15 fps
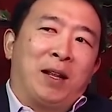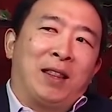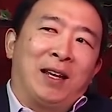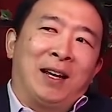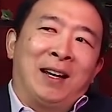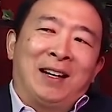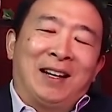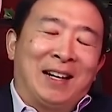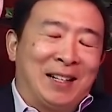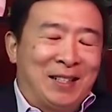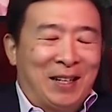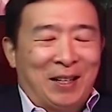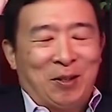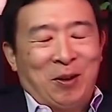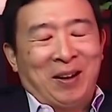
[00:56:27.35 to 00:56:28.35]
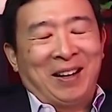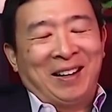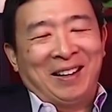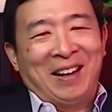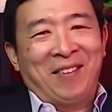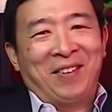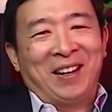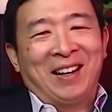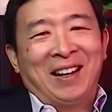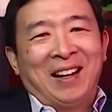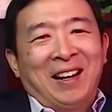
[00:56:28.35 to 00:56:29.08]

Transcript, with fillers: thing it's like 2011